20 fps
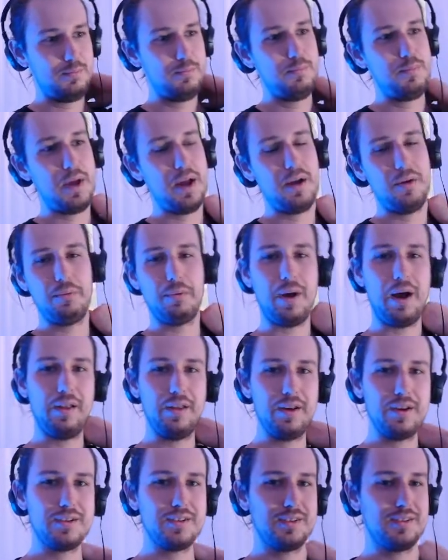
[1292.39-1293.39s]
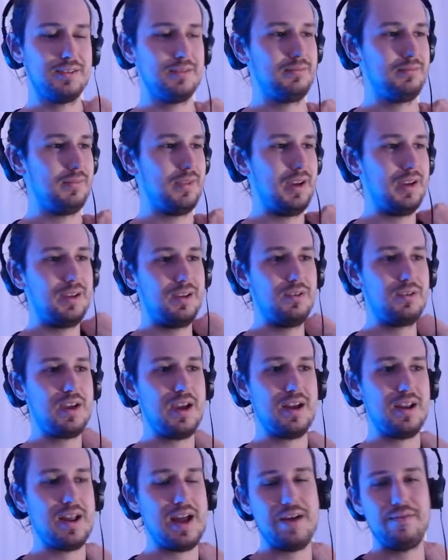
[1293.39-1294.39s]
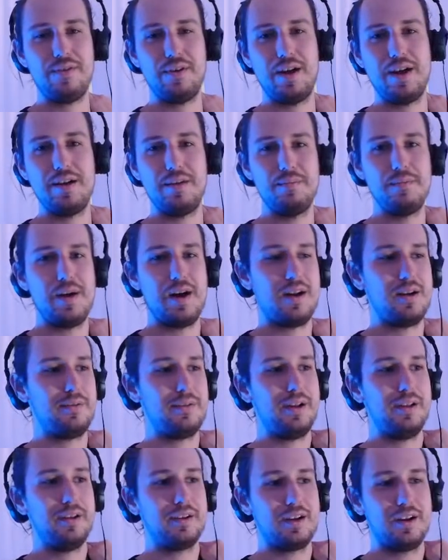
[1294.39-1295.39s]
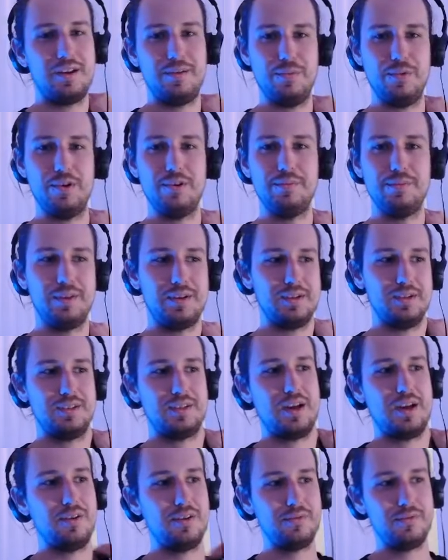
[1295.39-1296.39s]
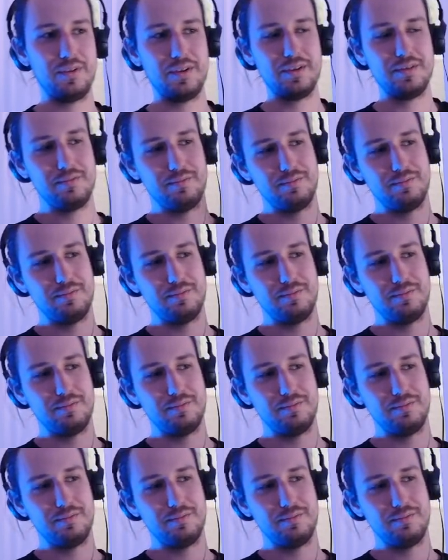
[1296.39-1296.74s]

big relics. Like, you can't have an 8-mana relic anymore because counterfeit.